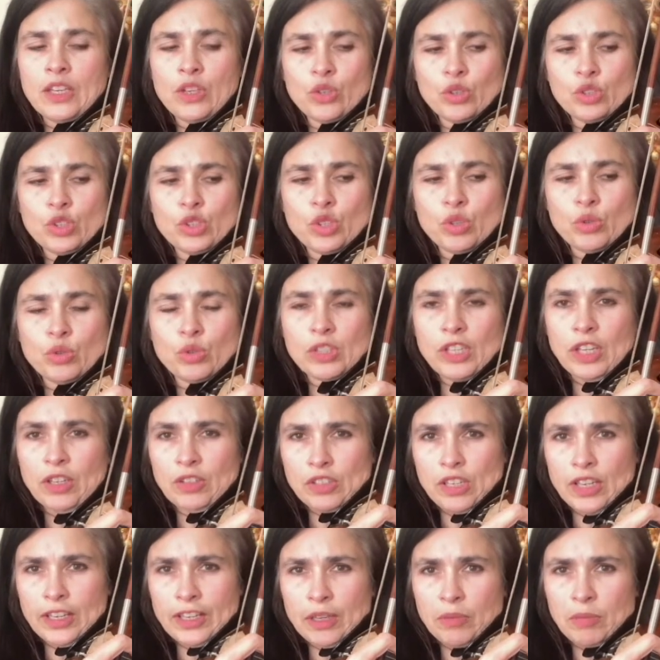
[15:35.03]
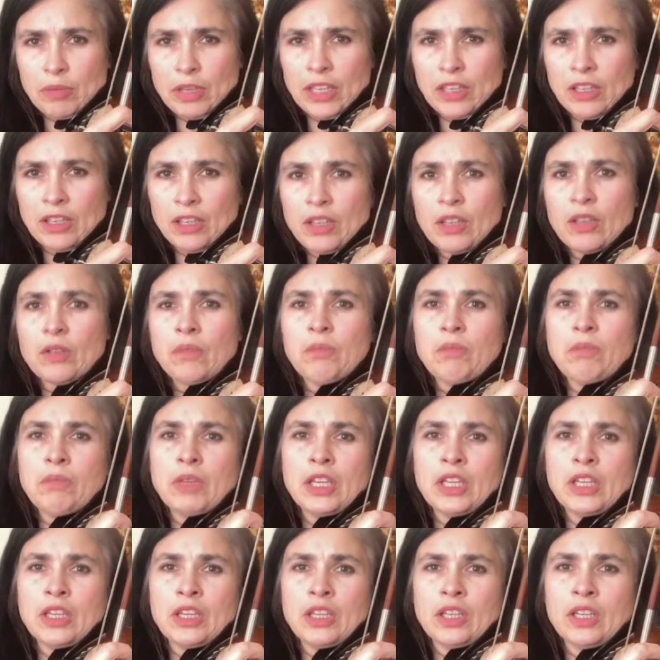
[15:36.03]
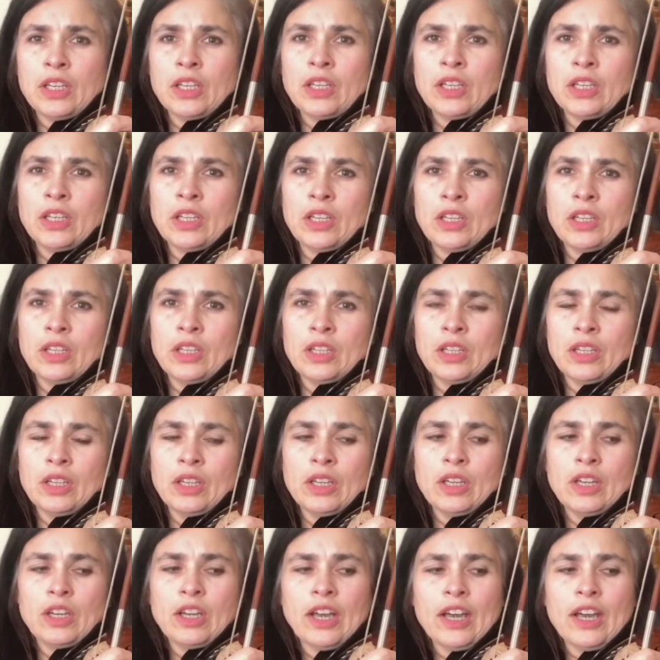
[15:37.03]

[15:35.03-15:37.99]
your 2 sounds like a mi, mi.